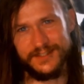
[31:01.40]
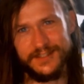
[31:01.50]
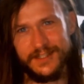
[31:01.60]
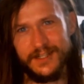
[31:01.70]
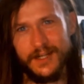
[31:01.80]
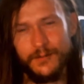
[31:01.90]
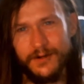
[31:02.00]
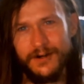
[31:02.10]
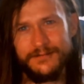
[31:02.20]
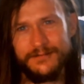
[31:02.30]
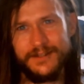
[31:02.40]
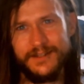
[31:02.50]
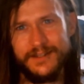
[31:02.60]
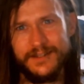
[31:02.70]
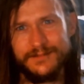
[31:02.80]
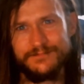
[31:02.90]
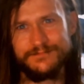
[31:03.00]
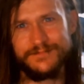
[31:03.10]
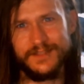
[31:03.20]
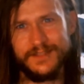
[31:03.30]
get a cup of coffee,
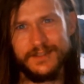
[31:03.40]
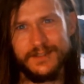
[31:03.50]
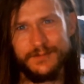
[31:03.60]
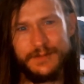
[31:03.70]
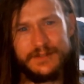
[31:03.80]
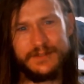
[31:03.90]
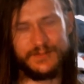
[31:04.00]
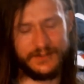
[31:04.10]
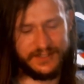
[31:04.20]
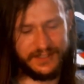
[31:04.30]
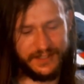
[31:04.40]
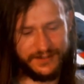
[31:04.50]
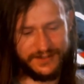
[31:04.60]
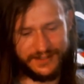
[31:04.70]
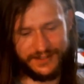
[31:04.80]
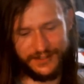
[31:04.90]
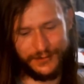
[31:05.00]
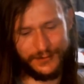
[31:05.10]
maybe this person ghosted you.